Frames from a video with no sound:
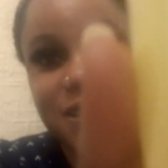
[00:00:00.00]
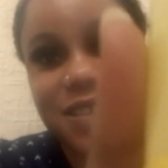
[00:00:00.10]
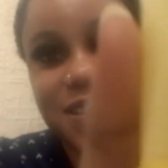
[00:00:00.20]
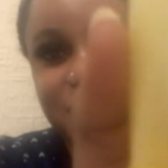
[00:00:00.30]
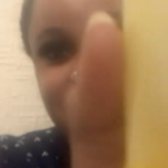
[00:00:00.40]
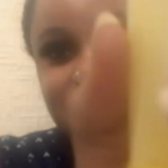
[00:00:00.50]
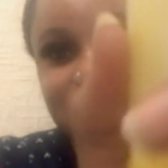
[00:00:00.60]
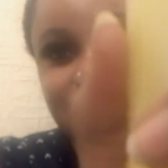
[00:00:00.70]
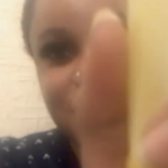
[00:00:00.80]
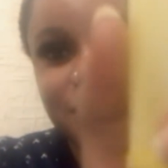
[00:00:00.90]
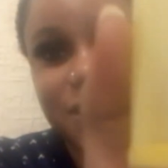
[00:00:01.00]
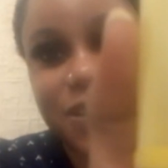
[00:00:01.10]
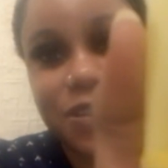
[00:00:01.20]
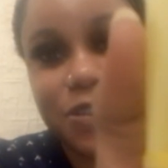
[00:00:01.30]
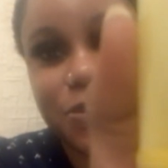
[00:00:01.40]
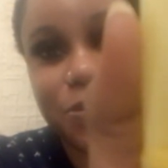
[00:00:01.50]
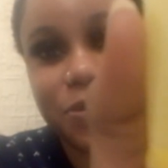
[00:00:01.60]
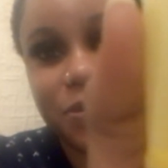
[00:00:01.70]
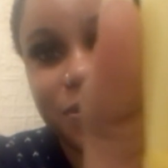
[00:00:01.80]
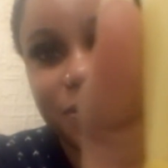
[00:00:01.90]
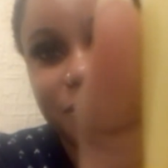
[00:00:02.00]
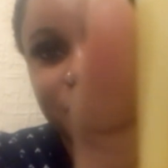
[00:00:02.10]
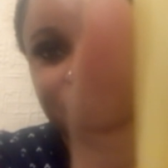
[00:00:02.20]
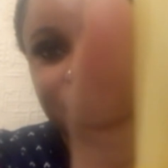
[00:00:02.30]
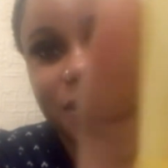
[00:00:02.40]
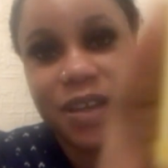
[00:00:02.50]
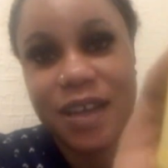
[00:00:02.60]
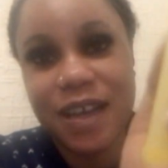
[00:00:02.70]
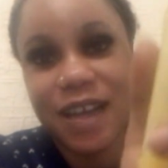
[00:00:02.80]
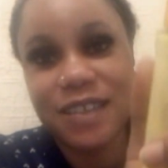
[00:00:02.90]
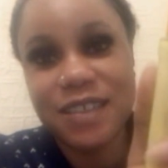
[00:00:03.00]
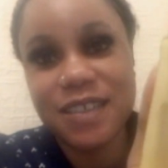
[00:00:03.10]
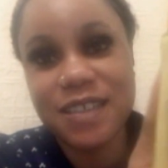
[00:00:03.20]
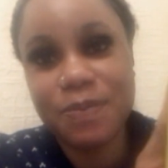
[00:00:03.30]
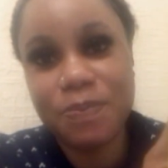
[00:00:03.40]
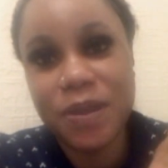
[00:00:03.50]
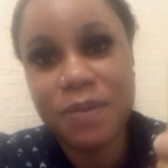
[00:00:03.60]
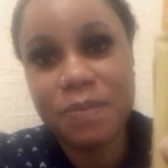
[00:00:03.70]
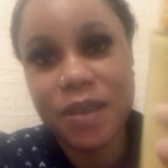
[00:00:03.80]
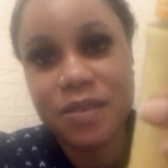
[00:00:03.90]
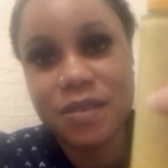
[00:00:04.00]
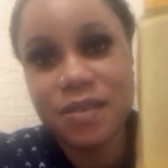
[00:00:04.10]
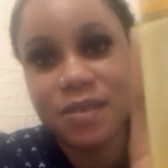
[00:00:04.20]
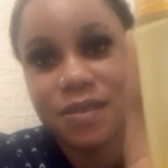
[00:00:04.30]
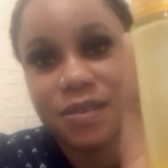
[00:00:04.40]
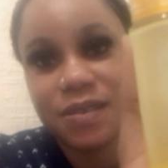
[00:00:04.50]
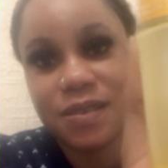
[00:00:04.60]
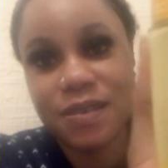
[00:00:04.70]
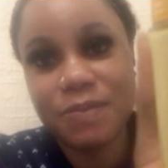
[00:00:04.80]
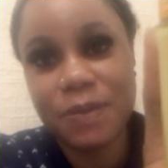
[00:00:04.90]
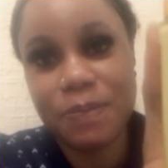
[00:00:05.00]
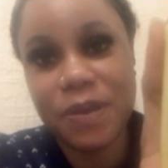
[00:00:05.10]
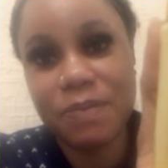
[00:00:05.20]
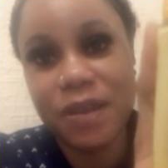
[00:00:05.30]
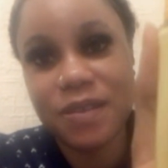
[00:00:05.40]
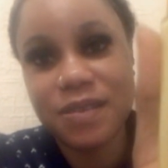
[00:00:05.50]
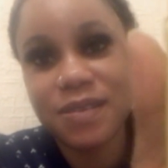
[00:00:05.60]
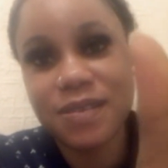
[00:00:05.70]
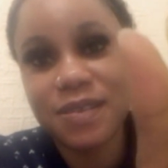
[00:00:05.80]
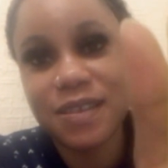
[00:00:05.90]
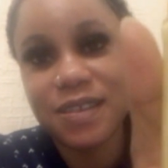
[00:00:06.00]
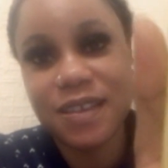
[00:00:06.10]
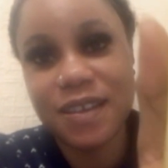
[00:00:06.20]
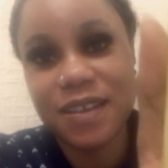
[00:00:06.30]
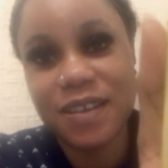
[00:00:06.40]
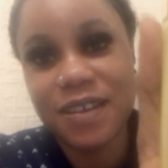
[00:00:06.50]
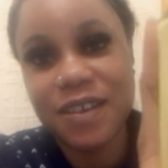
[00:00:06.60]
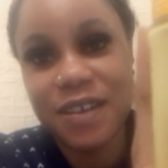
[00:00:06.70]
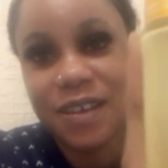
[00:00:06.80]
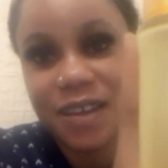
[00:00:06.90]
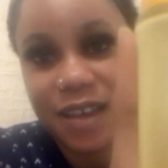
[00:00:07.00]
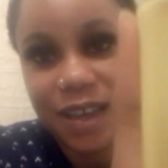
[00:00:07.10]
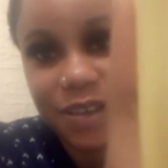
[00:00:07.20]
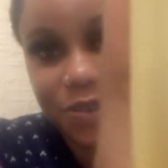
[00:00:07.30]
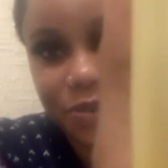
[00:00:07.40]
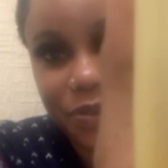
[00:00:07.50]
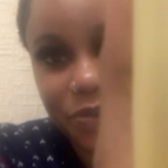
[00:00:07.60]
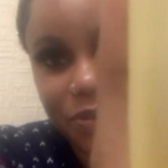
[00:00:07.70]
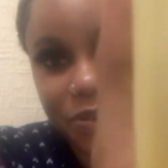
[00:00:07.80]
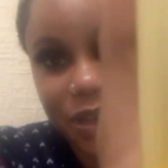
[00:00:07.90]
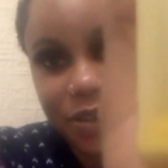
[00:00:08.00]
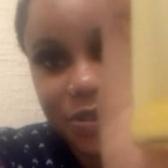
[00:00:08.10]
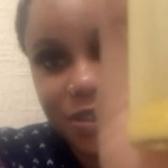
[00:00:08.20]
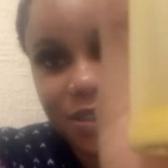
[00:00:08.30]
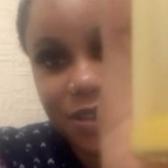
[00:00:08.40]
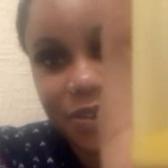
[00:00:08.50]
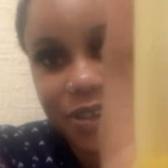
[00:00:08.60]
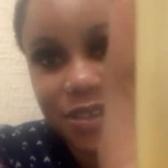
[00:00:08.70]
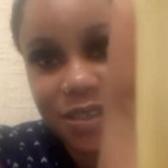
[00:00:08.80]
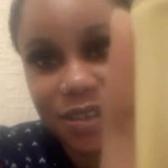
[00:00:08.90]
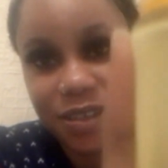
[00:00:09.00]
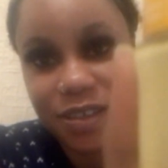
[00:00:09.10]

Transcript: it is crested? Do and this is the pigment. The pigment see it here i don't know if you can you see the cresting